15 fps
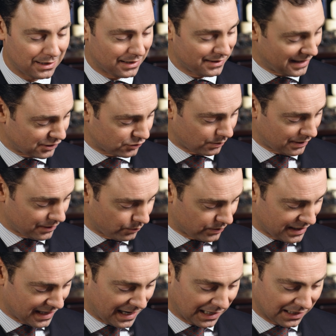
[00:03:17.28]
Uh, that's why
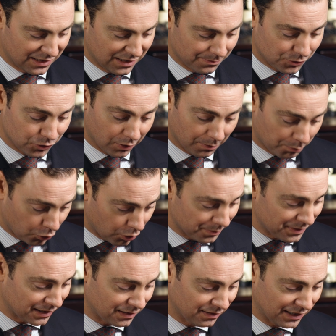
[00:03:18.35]
we added them to our permanent